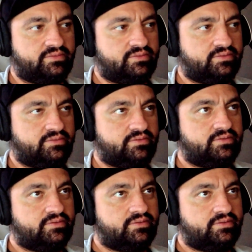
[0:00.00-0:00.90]
Um,
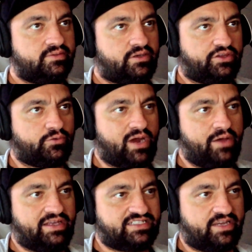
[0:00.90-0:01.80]
Look at the uh, ground has
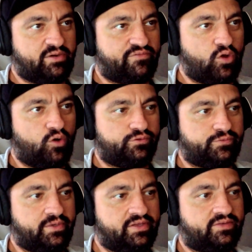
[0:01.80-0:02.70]
uh, like it's a kind of a hybrid,
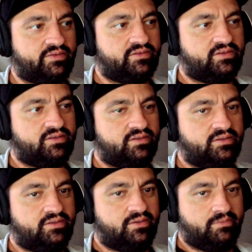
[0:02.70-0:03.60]
spellca- hybrid
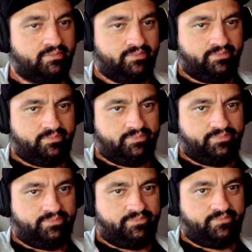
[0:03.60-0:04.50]
spellcaster. So you've
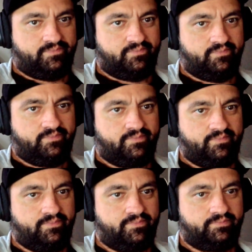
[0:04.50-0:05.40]
got both spells and you
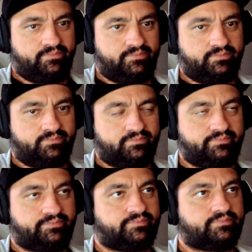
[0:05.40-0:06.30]
also have
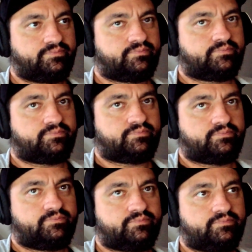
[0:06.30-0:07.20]
um, uh, a, be-
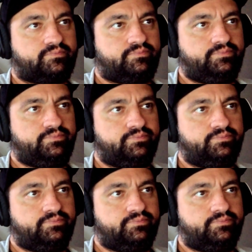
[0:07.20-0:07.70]
uh, a bear form.